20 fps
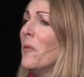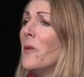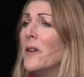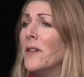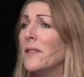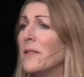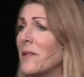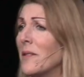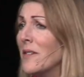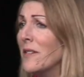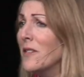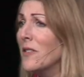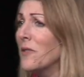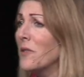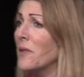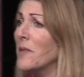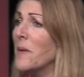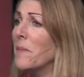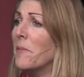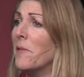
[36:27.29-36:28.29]
want us to
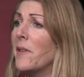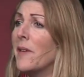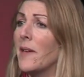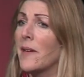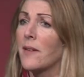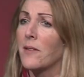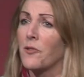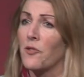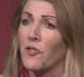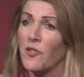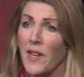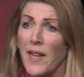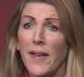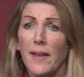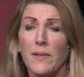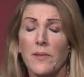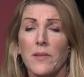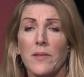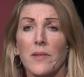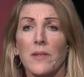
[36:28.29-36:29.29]
just simply
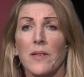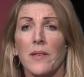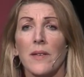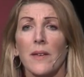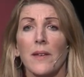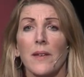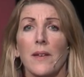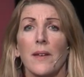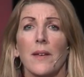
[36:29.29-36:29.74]
exist.